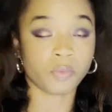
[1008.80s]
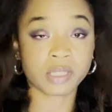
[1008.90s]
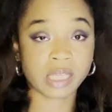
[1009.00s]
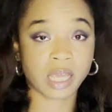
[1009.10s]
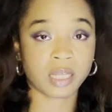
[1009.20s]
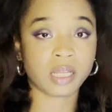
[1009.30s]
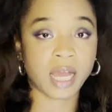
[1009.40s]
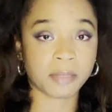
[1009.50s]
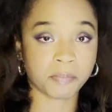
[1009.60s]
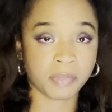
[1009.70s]
Once again,
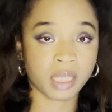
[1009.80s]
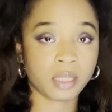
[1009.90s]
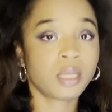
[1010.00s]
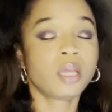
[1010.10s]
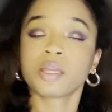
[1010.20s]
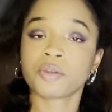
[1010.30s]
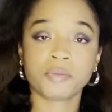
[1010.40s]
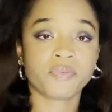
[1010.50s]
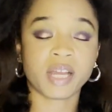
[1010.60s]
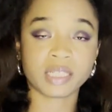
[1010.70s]
I admit,
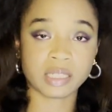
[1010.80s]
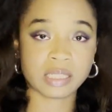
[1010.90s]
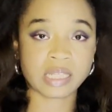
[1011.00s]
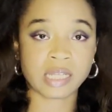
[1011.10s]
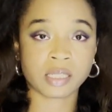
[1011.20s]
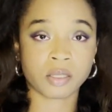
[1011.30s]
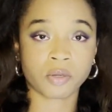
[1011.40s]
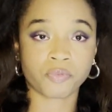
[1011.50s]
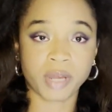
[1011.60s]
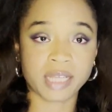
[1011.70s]
couldn't find any stats
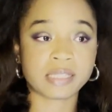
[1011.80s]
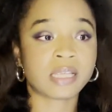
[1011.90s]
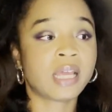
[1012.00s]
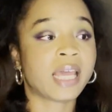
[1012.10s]
along race